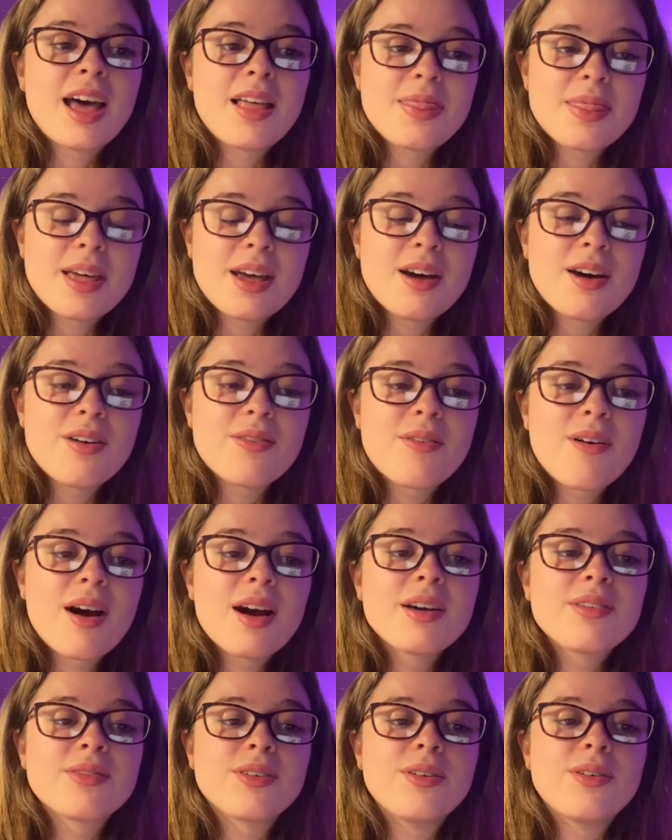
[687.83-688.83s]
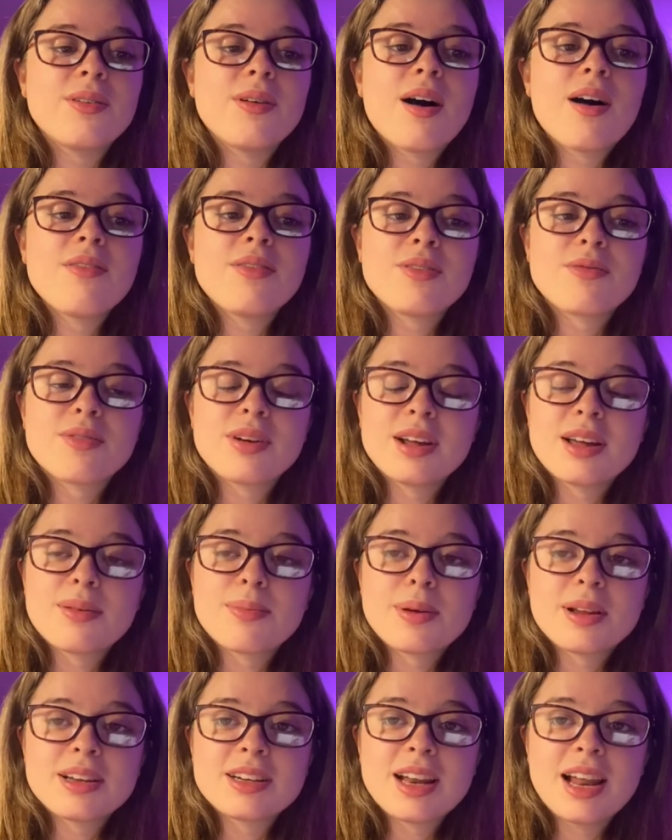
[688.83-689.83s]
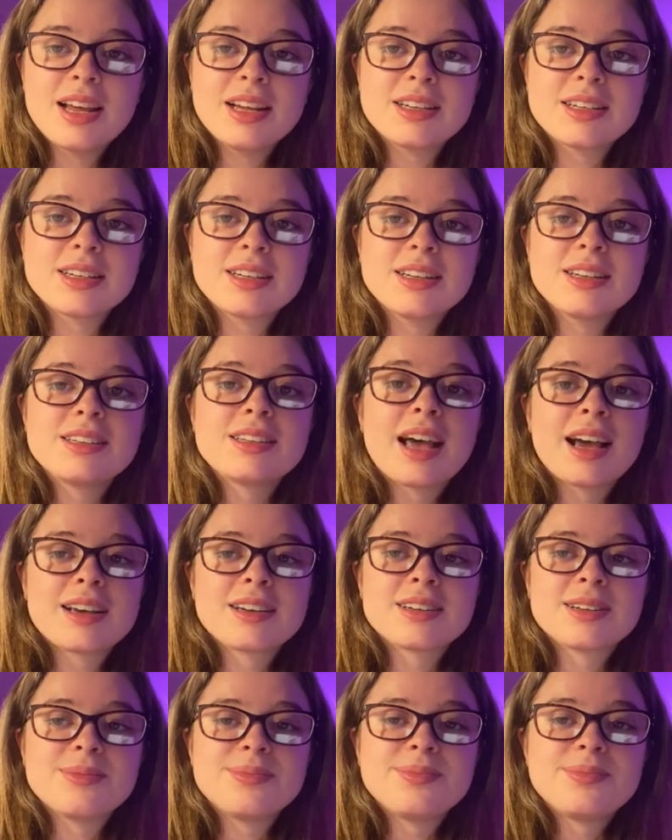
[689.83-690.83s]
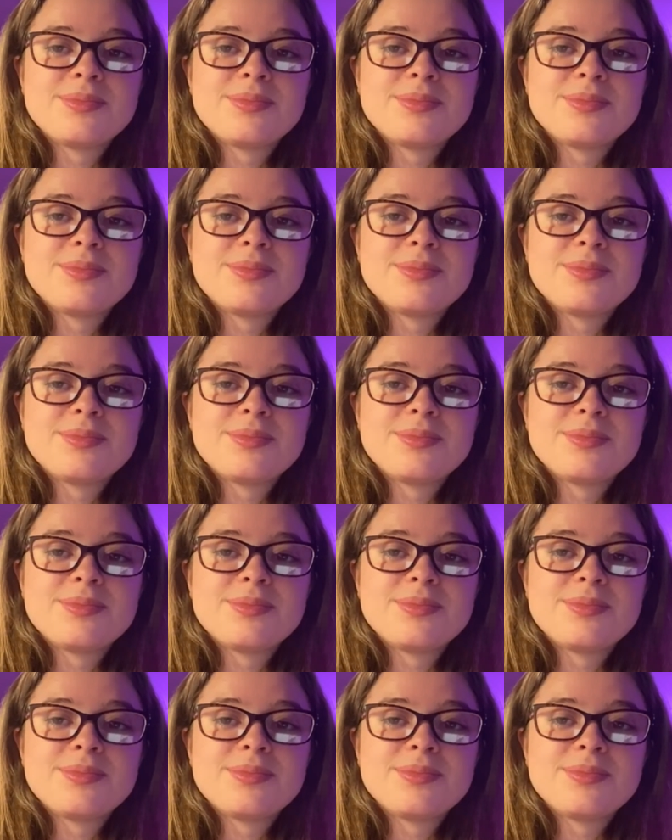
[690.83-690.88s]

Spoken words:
the arrival of the recapitulation section.